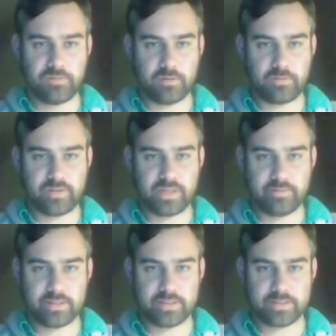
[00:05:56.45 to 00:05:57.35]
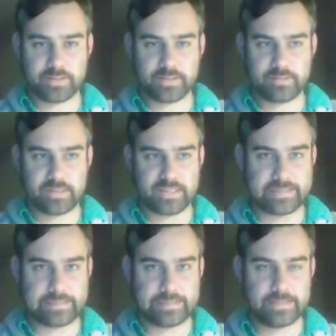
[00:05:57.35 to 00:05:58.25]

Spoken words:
4/5. That's fantastic.